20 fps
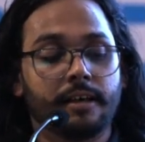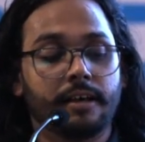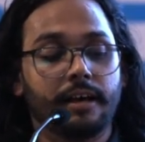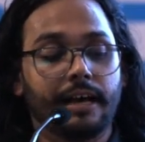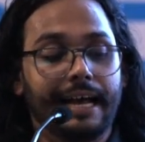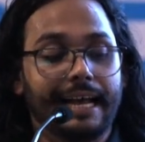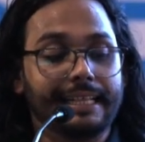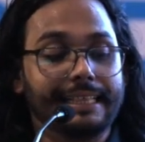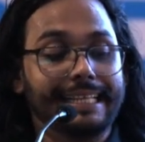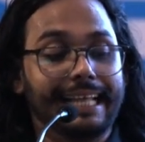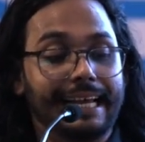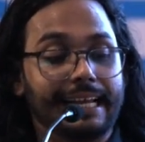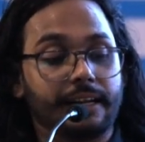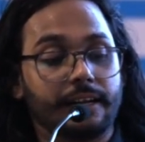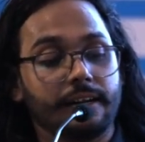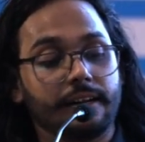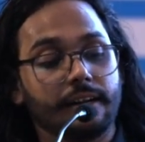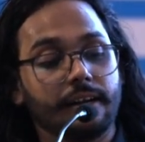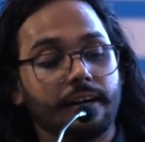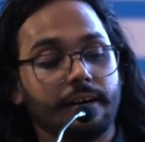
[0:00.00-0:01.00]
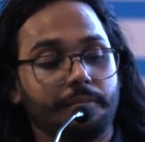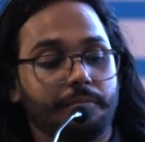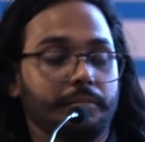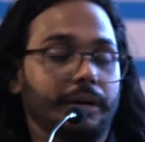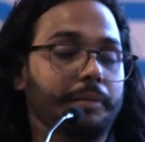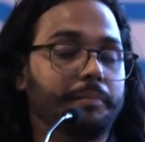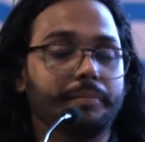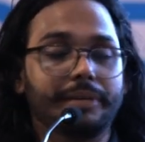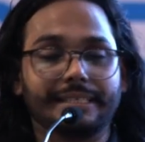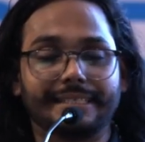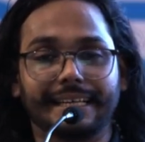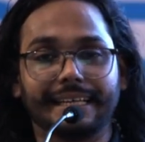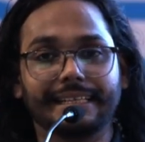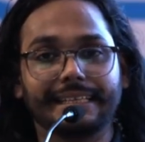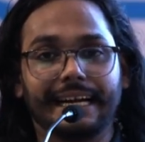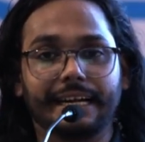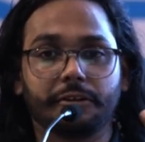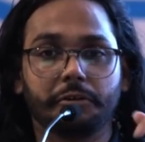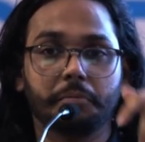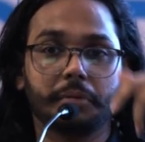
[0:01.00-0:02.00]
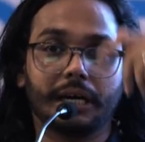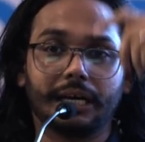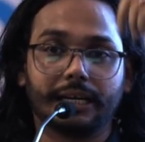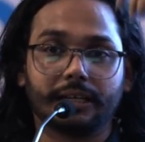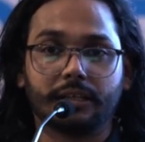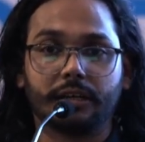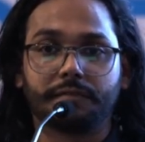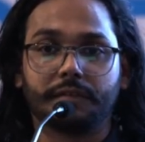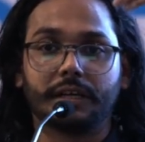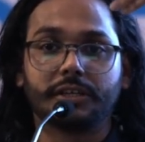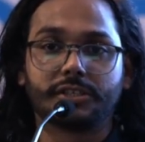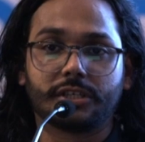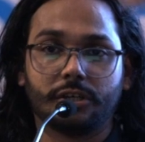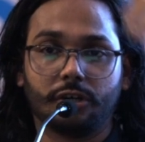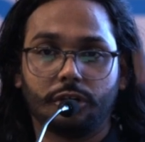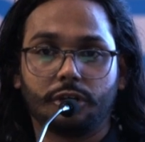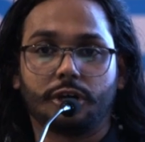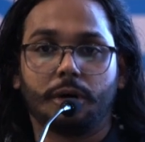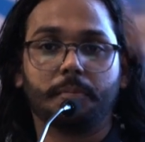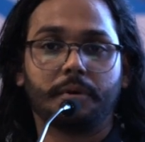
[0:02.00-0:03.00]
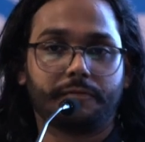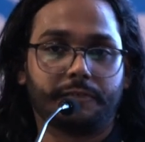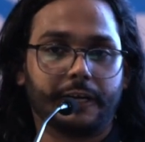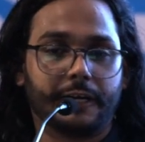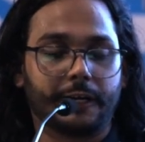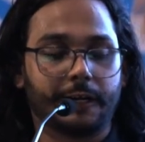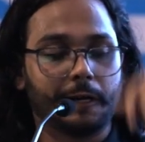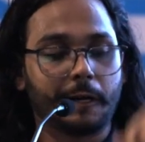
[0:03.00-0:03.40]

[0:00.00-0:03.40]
And then basically that will be another function on top of it.